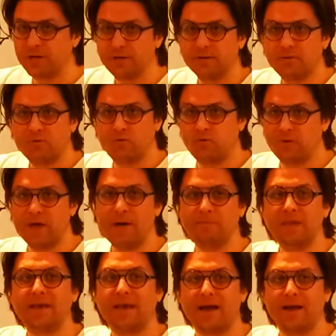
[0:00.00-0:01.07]
enter your
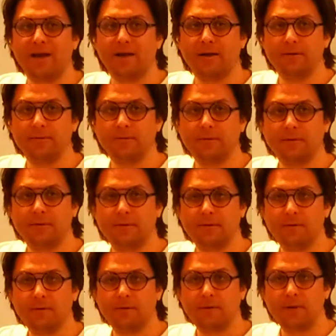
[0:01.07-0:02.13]
life or your
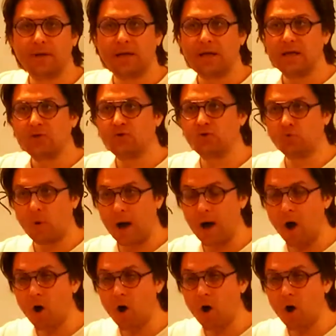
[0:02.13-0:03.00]
project. When you start